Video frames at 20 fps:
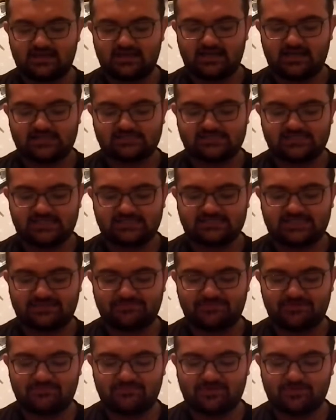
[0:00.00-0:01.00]
I say,
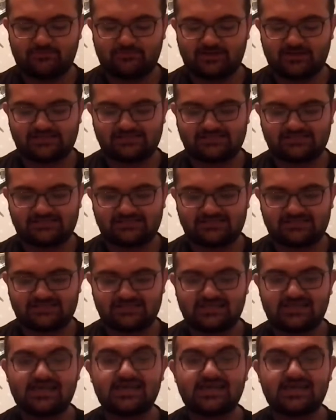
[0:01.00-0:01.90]
tapping my breast,